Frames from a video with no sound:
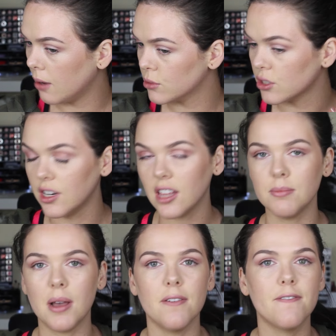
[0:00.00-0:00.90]
So now
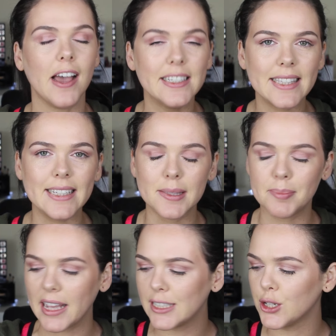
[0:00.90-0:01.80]
that my face is
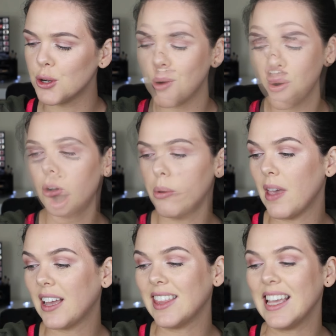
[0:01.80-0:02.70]
back to normal, I'll be
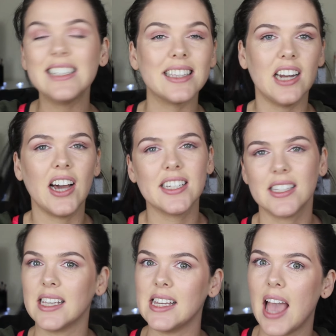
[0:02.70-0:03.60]
back at the end of the night to
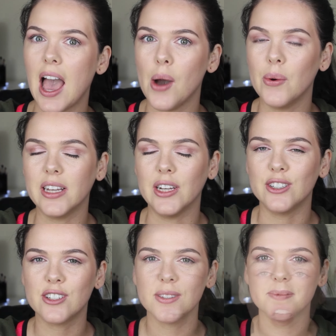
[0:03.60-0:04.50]
see how it
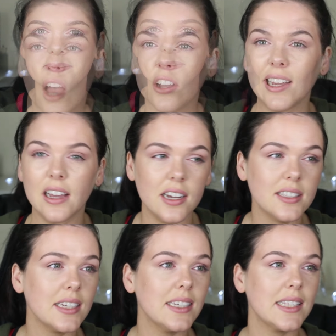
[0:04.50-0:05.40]
looks. Okay
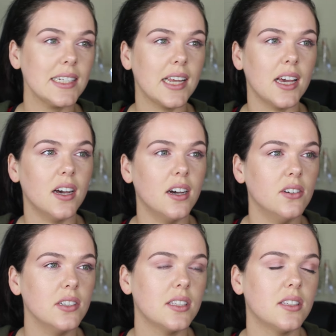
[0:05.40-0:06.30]
guys, it is
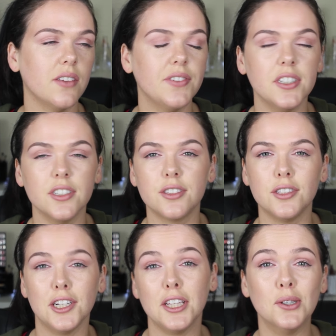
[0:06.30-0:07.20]
now
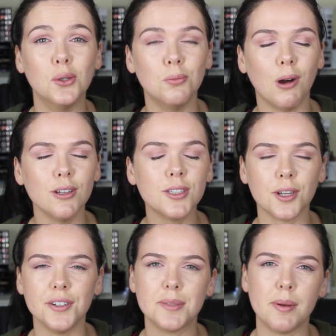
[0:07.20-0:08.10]
7:30 almost,
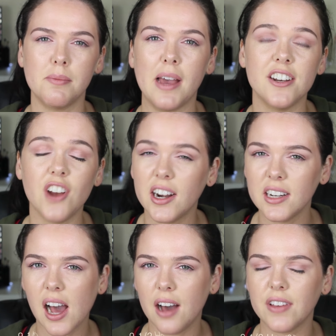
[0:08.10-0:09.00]
so it's been about
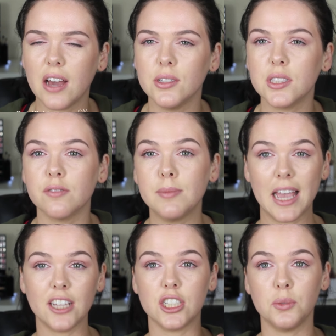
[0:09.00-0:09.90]
9.5 hours of me
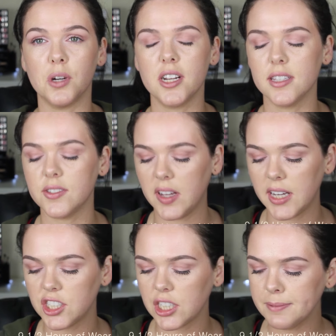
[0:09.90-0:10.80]
actually wearing this
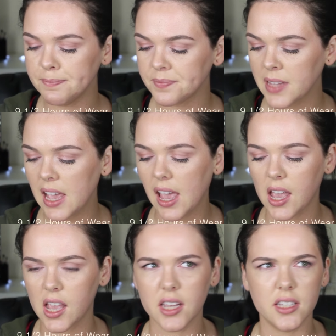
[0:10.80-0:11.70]
foundation
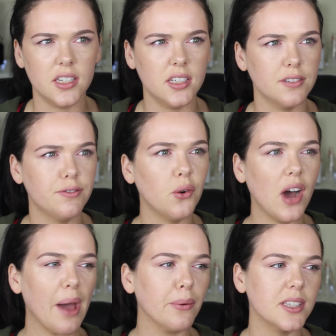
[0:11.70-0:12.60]
and
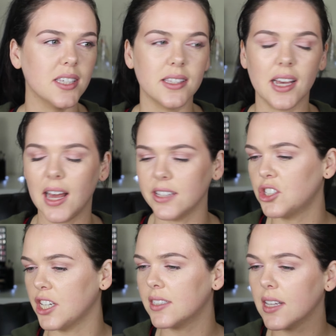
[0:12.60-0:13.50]
4 hours since I
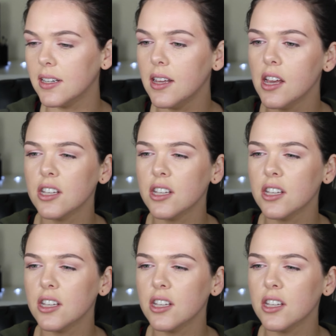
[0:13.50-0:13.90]
last checked in.